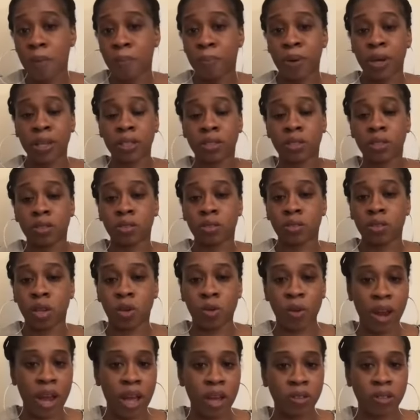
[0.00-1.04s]
But the
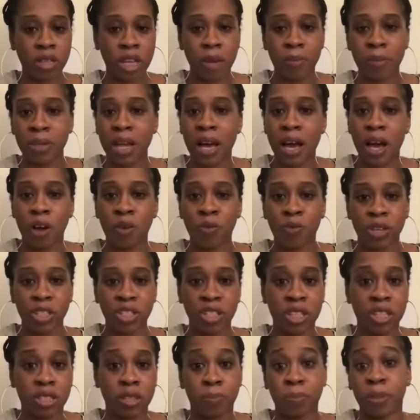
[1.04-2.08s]
ground game and the
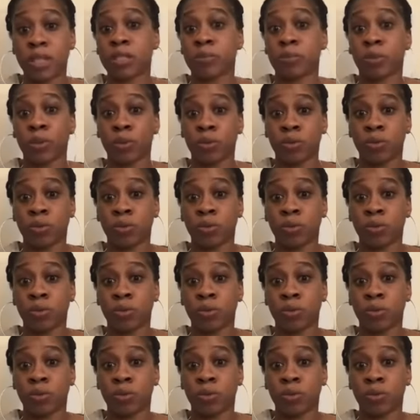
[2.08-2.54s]
outreach is abysmal.